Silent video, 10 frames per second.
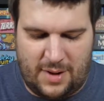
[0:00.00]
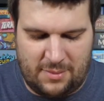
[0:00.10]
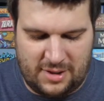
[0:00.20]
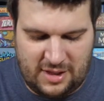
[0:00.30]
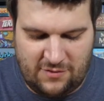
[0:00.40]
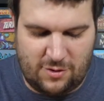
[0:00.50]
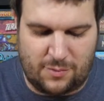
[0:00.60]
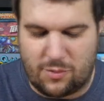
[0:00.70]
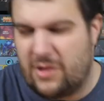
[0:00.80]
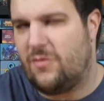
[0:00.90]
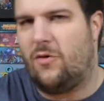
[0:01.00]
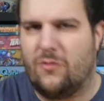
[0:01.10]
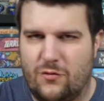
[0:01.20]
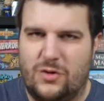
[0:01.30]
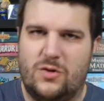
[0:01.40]
going to give you a brief
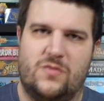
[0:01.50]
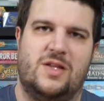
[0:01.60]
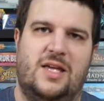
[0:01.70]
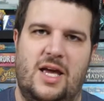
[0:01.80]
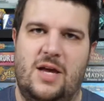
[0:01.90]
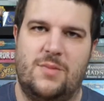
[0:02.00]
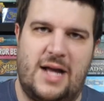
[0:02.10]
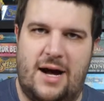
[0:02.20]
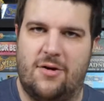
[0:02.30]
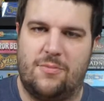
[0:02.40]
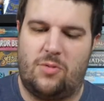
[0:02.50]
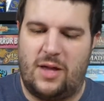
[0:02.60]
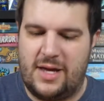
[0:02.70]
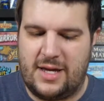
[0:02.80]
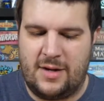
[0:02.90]
overview of the game and how to
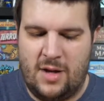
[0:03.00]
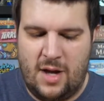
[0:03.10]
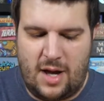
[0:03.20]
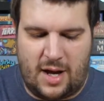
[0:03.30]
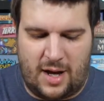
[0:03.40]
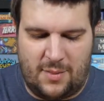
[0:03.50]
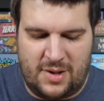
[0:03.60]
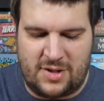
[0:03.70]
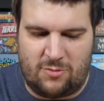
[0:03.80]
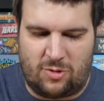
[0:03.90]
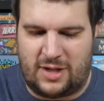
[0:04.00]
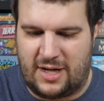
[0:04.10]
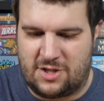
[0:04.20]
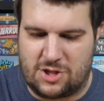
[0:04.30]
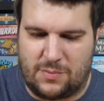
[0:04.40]
play it, and then we'll kind
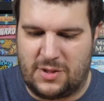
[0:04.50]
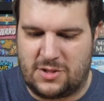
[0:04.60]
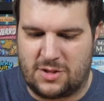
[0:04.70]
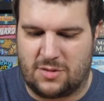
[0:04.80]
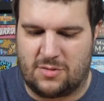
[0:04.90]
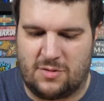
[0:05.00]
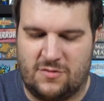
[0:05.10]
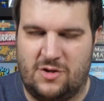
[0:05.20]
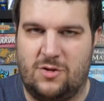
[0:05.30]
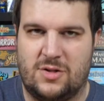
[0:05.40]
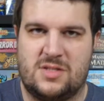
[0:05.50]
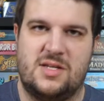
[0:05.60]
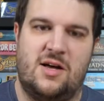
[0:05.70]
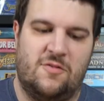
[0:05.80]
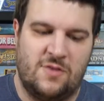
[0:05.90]
of jump into the review
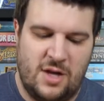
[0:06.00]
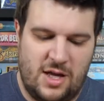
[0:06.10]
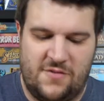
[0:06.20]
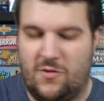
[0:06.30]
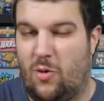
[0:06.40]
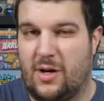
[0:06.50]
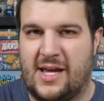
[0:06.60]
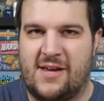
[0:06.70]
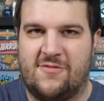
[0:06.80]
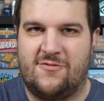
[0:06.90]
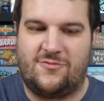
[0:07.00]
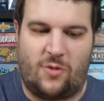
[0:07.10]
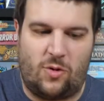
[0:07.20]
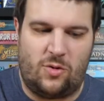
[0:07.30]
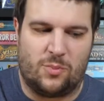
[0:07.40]
itself. If you want a
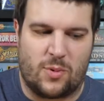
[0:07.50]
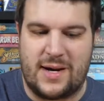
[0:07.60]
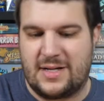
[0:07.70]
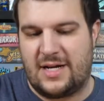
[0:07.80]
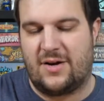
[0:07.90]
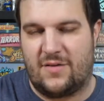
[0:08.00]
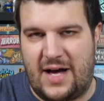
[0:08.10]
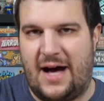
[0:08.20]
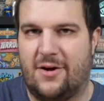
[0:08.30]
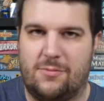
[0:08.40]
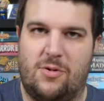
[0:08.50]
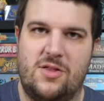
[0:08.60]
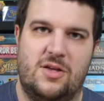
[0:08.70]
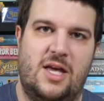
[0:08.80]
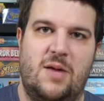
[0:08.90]
full breakdown of how to play
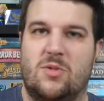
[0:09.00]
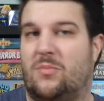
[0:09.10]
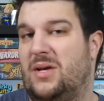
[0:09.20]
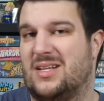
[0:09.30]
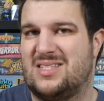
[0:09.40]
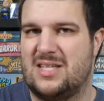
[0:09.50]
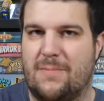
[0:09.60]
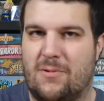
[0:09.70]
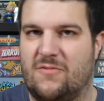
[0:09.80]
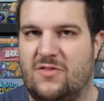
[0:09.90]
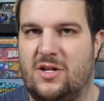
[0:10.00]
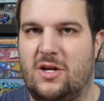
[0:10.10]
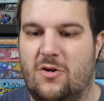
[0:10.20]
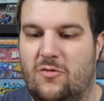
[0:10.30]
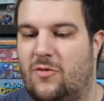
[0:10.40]
the game, there'll be a separate
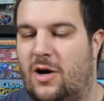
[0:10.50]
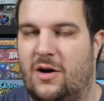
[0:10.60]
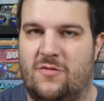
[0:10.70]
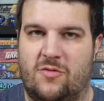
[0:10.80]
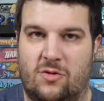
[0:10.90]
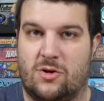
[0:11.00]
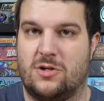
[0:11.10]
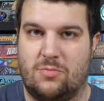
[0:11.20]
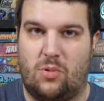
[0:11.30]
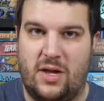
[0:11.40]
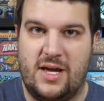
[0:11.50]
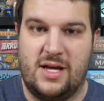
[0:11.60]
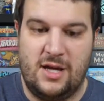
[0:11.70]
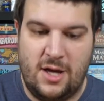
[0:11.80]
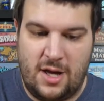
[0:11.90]
video of Learn to
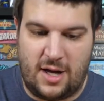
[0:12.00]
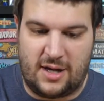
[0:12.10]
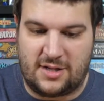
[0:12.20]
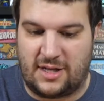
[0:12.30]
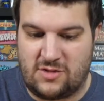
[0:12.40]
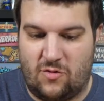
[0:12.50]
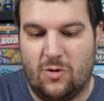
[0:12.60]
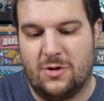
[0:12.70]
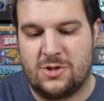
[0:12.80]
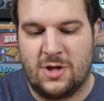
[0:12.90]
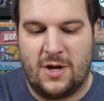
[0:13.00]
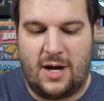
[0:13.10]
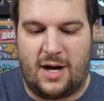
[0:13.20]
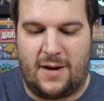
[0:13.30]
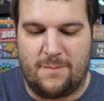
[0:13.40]
Play Dice Forge,
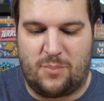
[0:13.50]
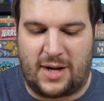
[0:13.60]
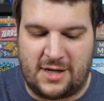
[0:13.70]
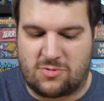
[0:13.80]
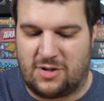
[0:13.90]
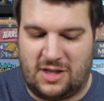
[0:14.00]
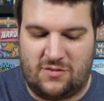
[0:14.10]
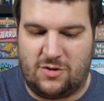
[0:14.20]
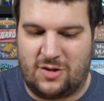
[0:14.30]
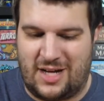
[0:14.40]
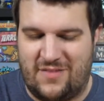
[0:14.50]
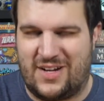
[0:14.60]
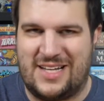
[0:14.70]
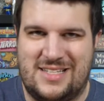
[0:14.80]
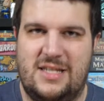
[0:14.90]
but I just want to give you kind of an
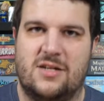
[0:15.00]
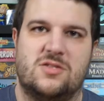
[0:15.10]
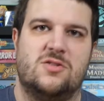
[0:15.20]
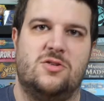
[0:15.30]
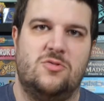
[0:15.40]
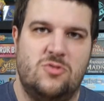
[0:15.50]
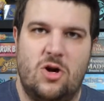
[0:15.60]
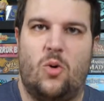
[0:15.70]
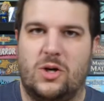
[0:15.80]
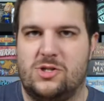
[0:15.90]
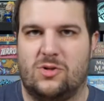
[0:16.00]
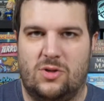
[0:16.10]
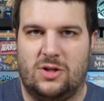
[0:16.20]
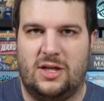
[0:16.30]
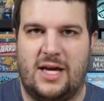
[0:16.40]
idea so you know what you're
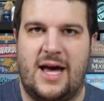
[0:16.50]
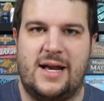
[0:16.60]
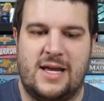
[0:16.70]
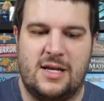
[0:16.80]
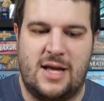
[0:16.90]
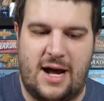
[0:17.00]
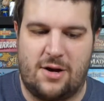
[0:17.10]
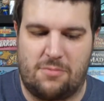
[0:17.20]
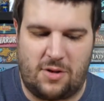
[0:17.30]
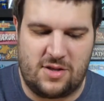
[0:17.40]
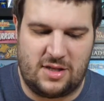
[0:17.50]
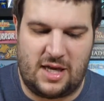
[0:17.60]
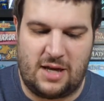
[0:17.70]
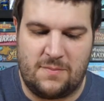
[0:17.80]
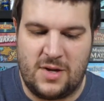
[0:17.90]
looking at and how to play the
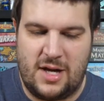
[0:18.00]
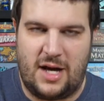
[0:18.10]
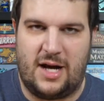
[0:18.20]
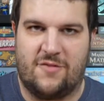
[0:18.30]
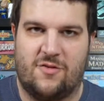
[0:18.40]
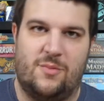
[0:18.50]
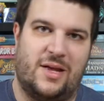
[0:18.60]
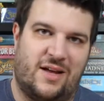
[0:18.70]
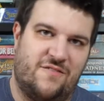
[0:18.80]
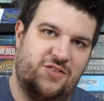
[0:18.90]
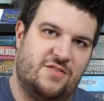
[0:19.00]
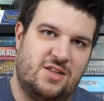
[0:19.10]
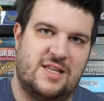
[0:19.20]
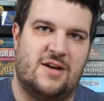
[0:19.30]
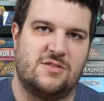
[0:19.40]
game from like a
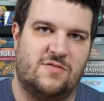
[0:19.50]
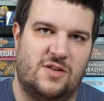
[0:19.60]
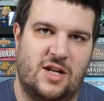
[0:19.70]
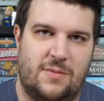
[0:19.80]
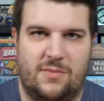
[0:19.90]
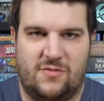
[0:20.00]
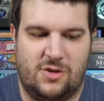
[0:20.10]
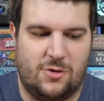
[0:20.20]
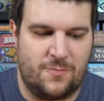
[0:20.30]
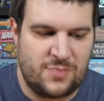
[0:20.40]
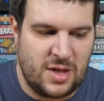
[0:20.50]
50,000 feet up view.